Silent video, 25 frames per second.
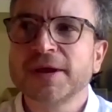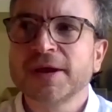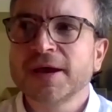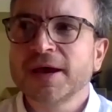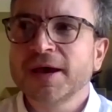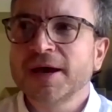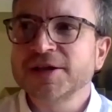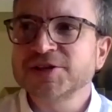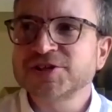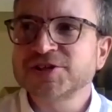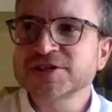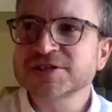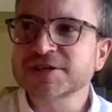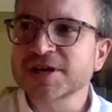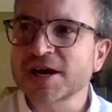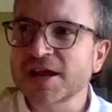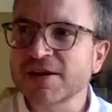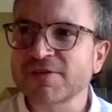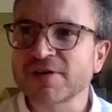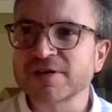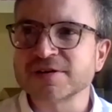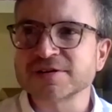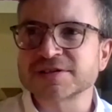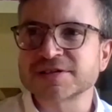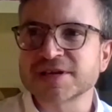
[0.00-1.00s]
and just kind of
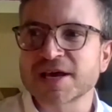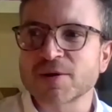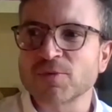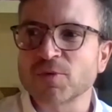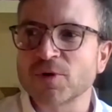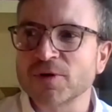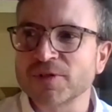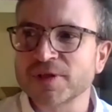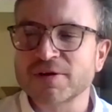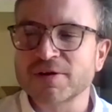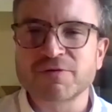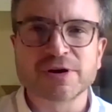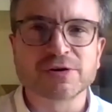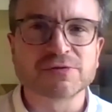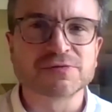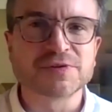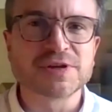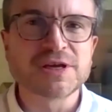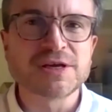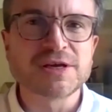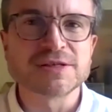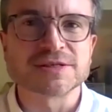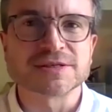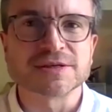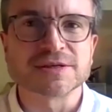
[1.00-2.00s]
understand what their real
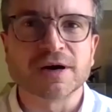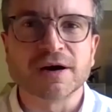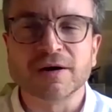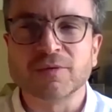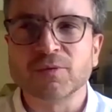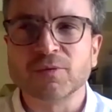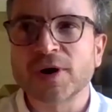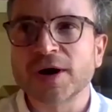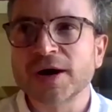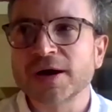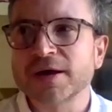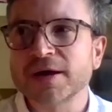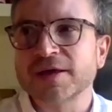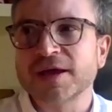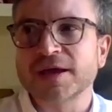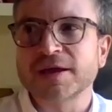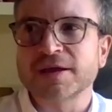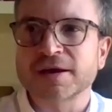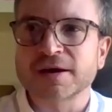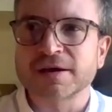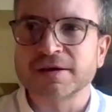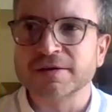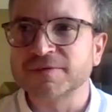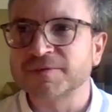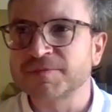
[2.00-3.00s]
needs are. Why are they
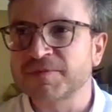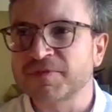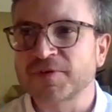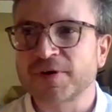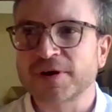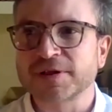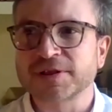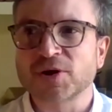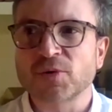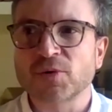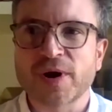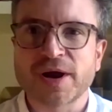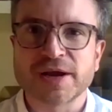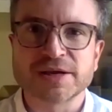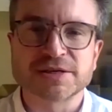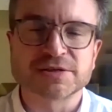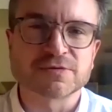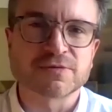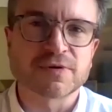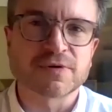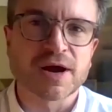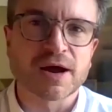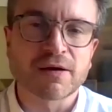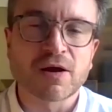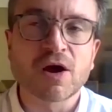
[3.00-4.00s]
kind of throwing their weight
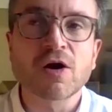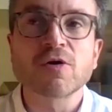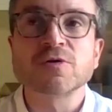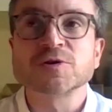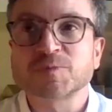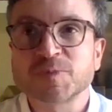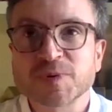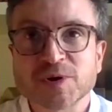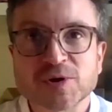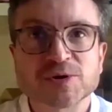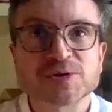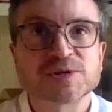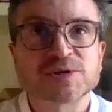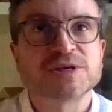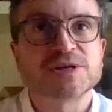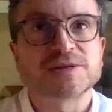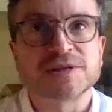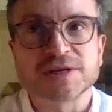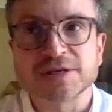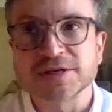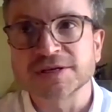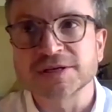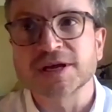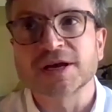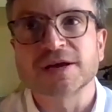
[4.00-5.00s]
around? Oh, it's because he
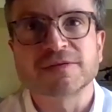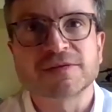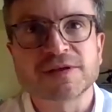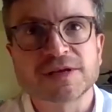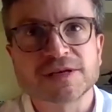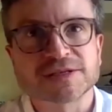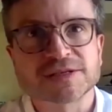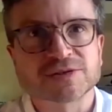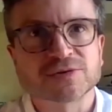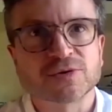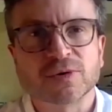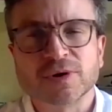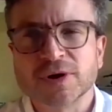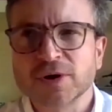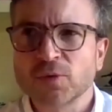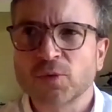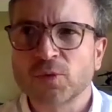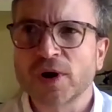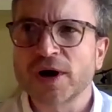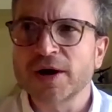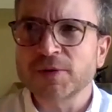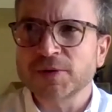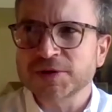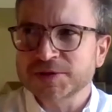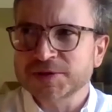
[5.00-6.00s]
didn't get this, or
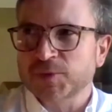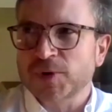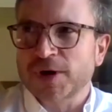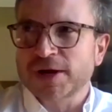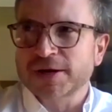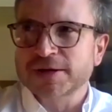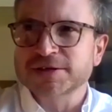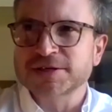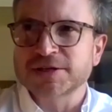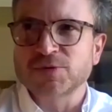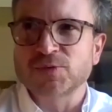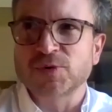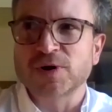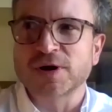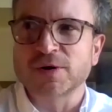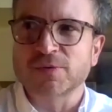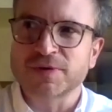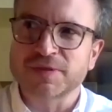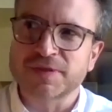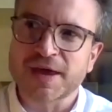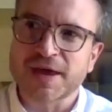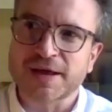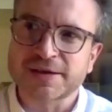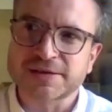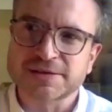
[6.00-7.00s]
why doesn't he work with
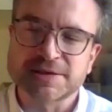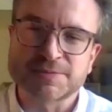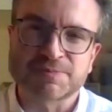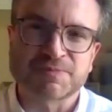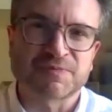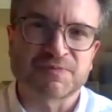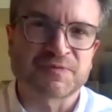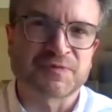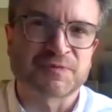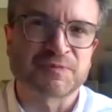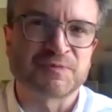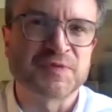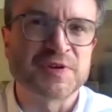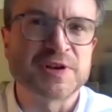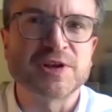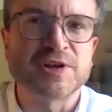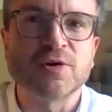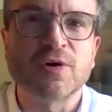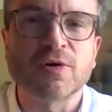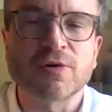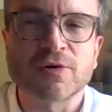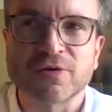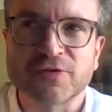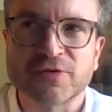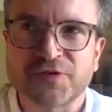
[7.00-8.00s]
that
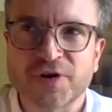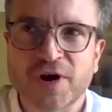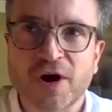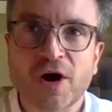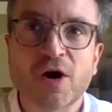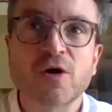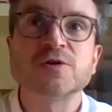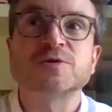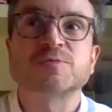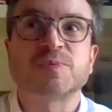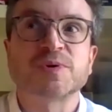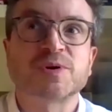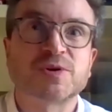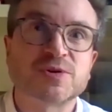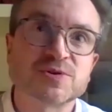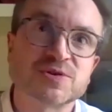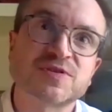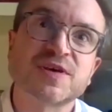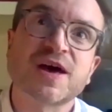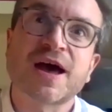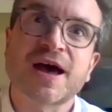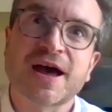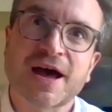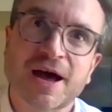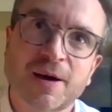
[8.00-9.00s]
videographer? Oh, it's because
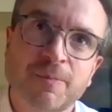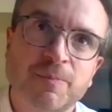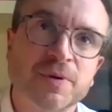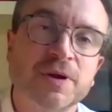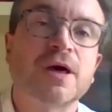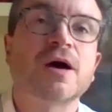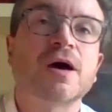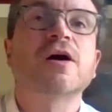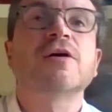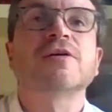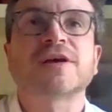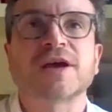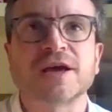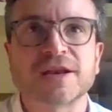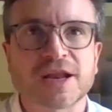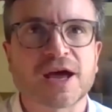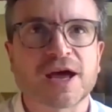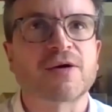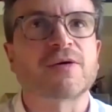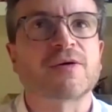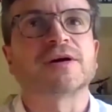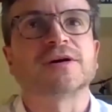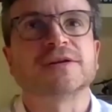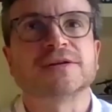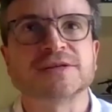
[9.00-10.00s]
that happened. Okay, now
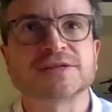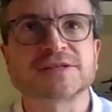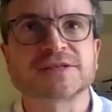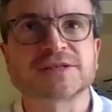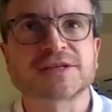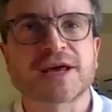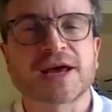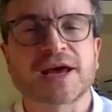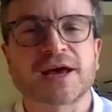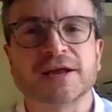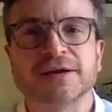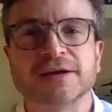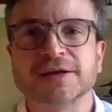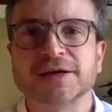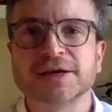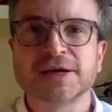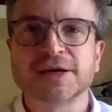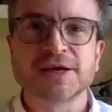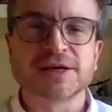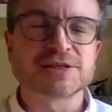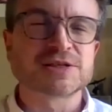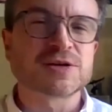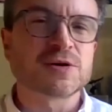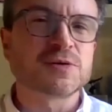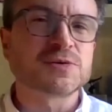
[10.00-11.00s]
I understand.
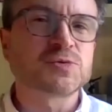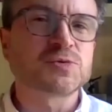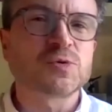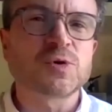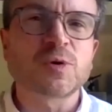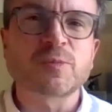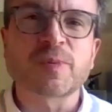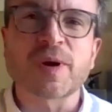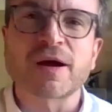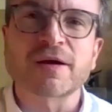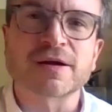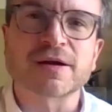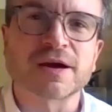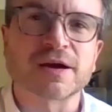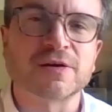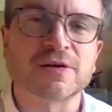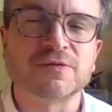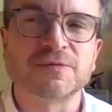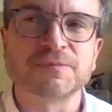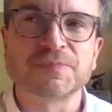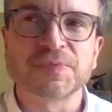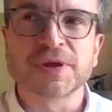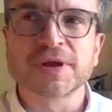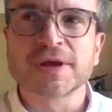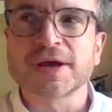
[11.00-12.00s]
So it's all about kind of,
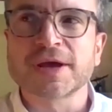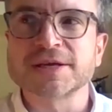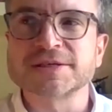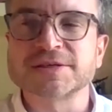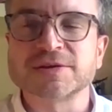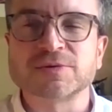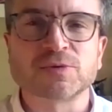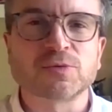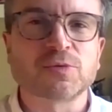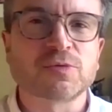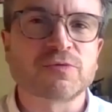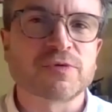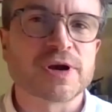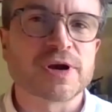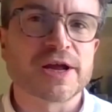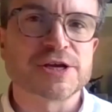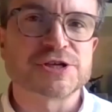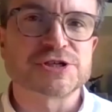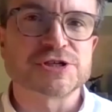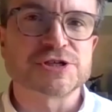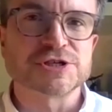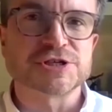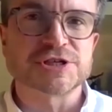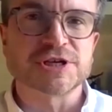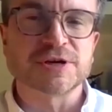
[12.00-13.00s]
as in all
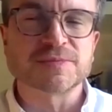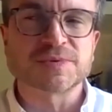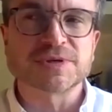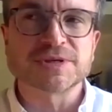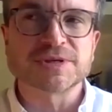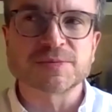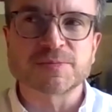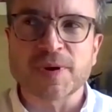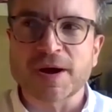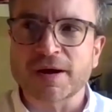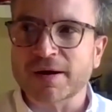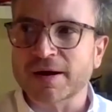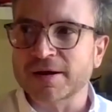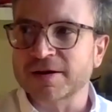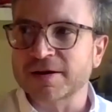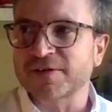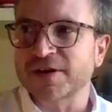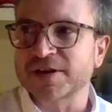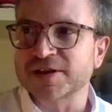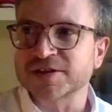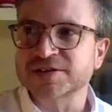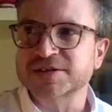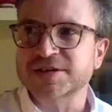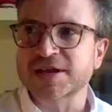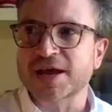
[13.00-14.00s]
relationships, it's about
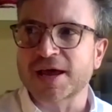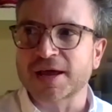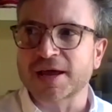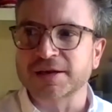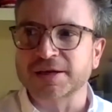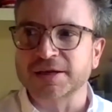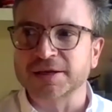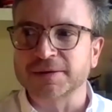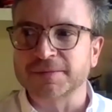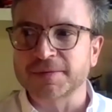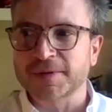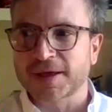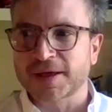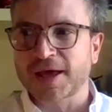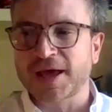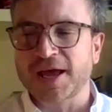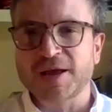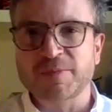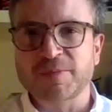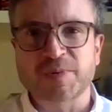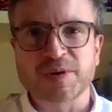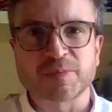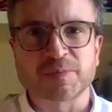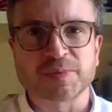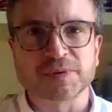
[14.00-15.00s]
understanding who
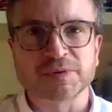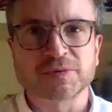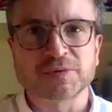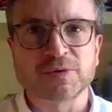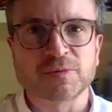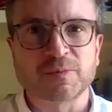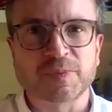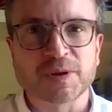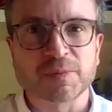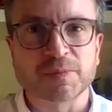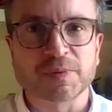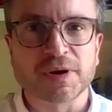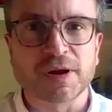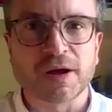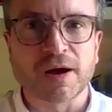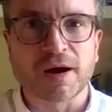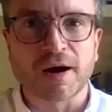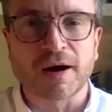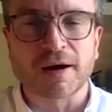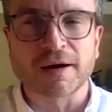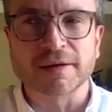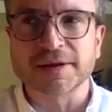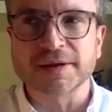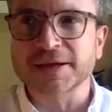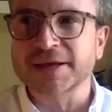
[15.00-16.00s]
people
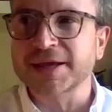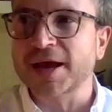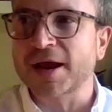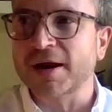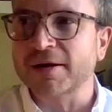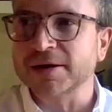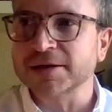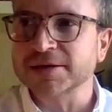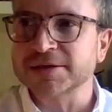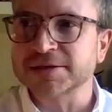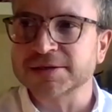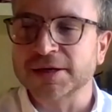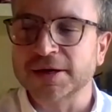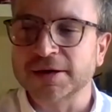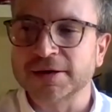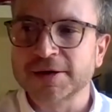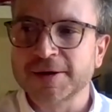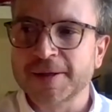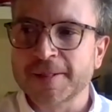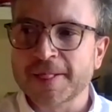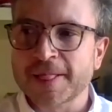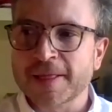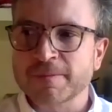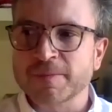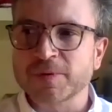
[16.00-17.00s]
are, their character,
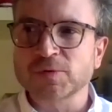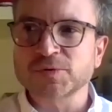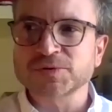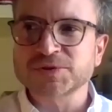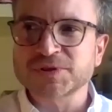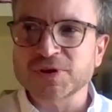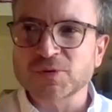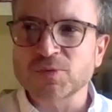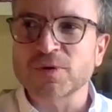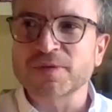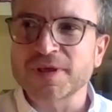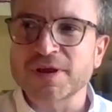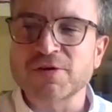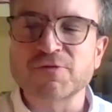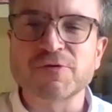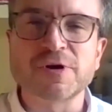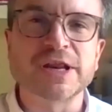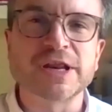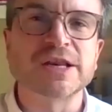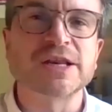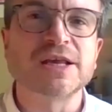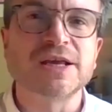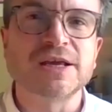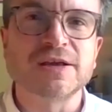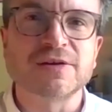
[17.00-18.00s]
but also what they
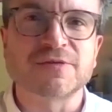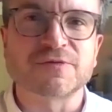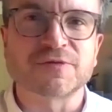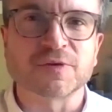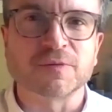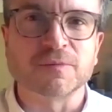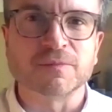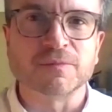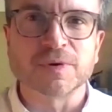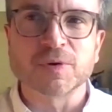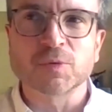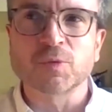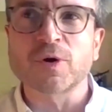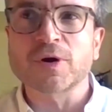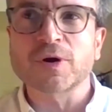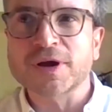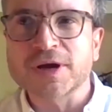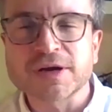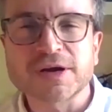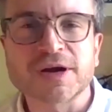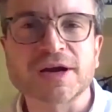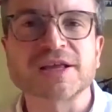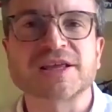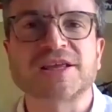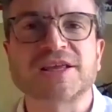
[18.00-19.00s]
really need from, what can
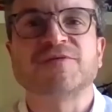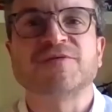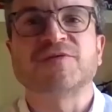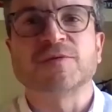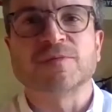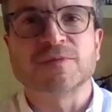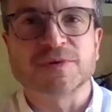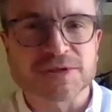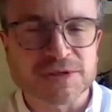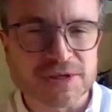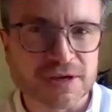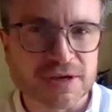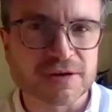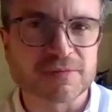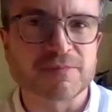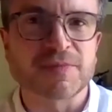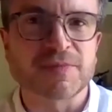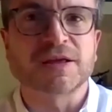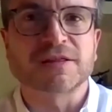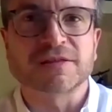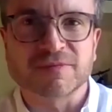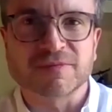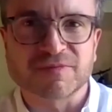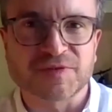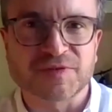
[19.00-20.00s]
I give them that's going to
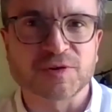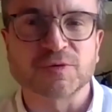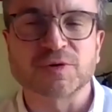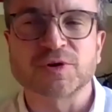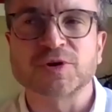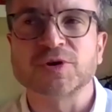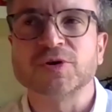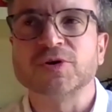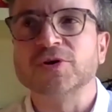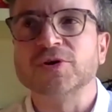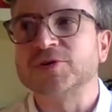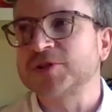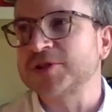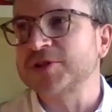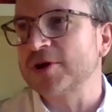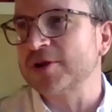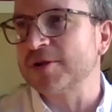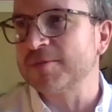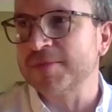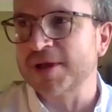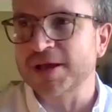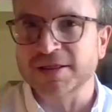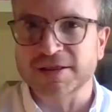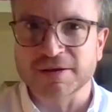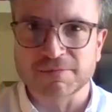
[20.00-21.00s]
make them feel good, going to
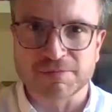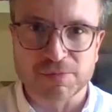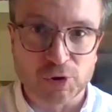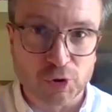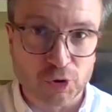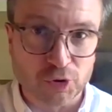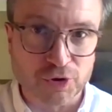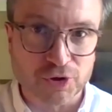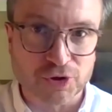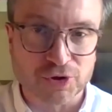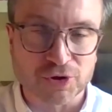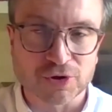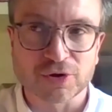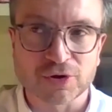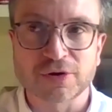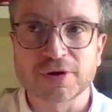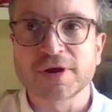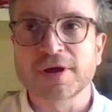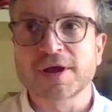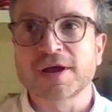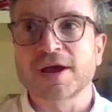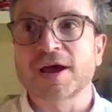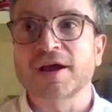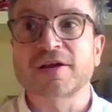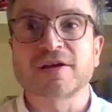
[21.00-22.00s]
make them look good,
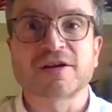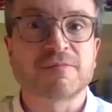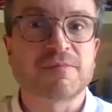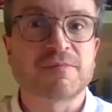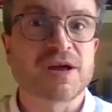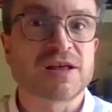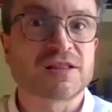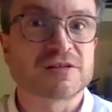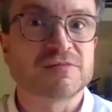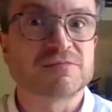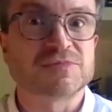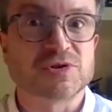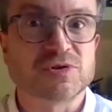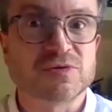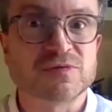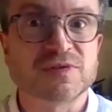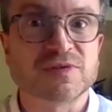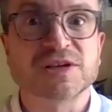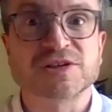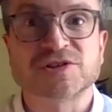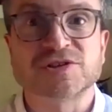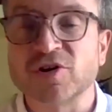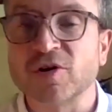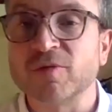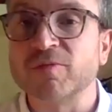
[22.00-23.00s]
and going to make them do
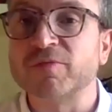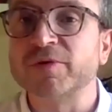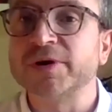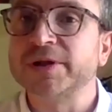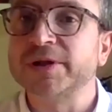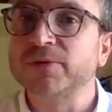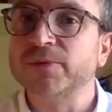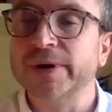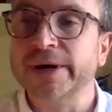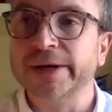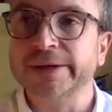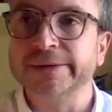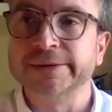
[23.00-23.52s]
their job really well.